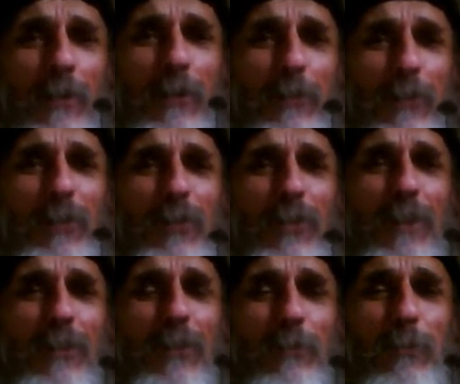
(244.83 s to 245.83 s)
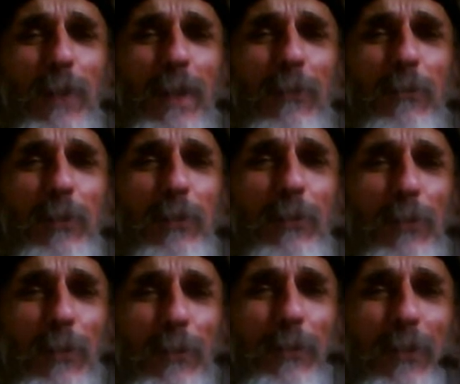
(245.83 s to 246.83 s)
Rushcutters Bay. We used
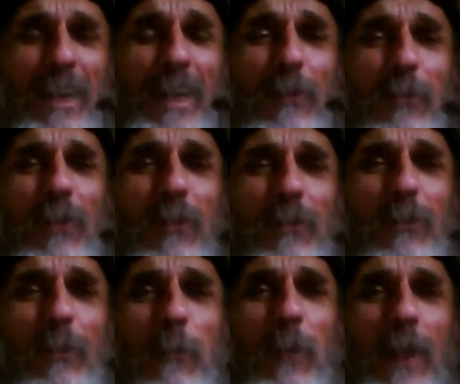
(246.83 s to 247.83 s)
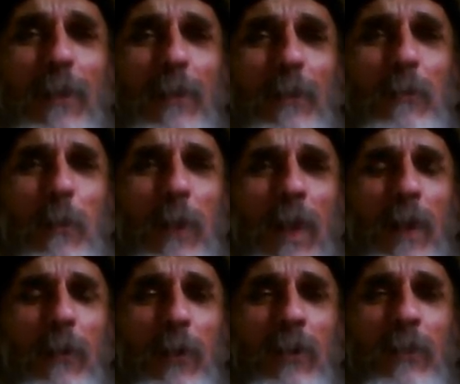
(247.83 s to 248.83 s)
to we used to pick them, the
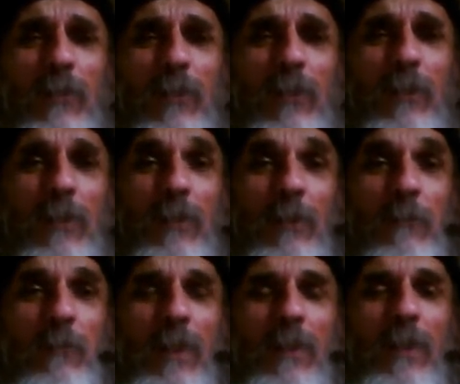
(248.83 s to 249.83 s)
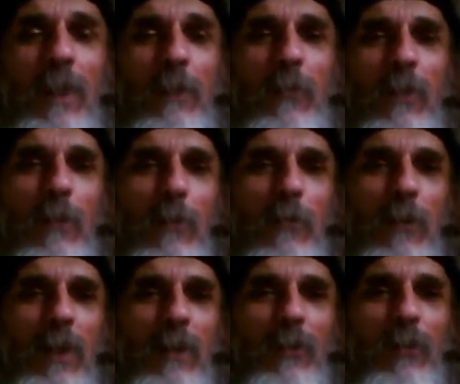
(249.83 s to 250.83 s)
black ones, and well, they were they were
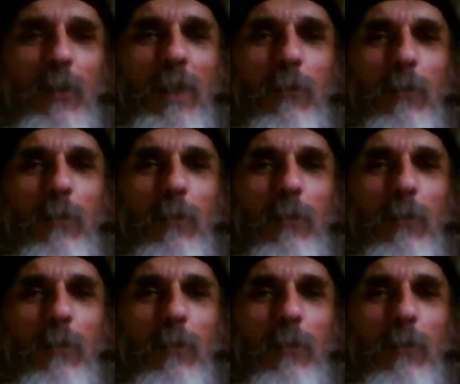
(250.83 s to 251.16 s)
fun to eat.